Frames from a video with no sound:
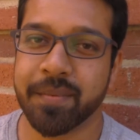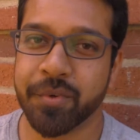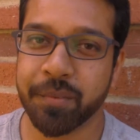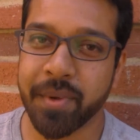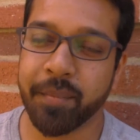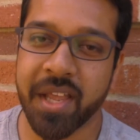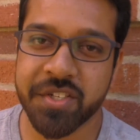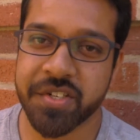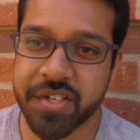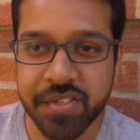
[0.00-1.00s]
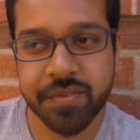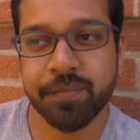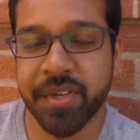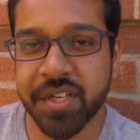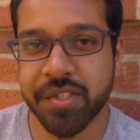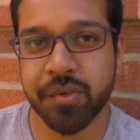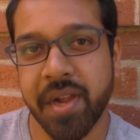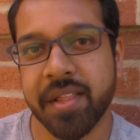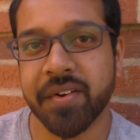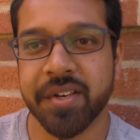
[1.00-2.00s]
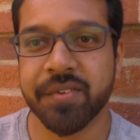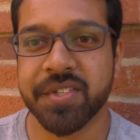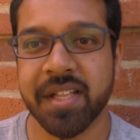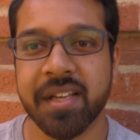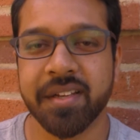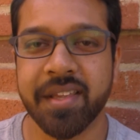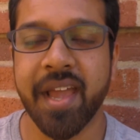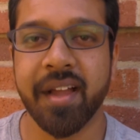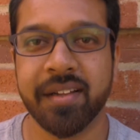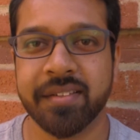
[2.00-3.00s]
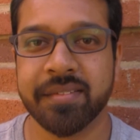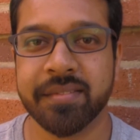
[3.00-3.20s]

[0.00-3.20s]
I'm doing my masters PhD together at UCLA. Together, I yeah. see.